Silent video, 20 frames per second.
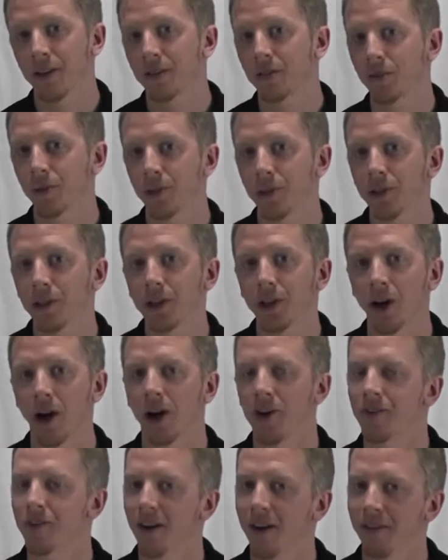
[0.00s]
of will your
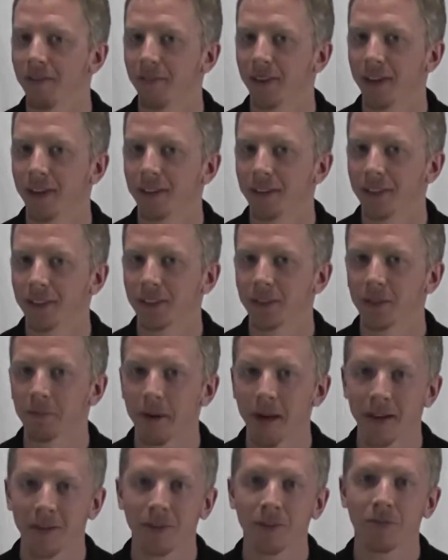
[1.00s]
hard drive fail, it's a
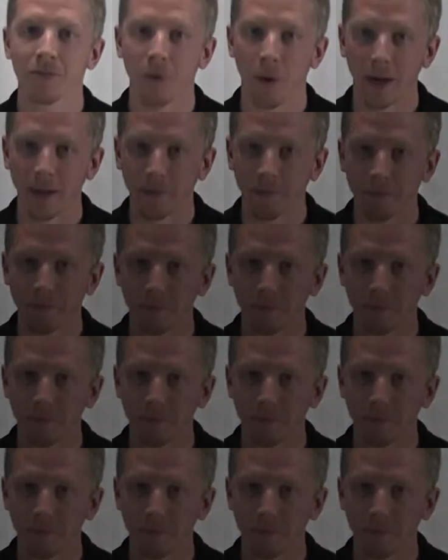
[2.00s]
matter of when.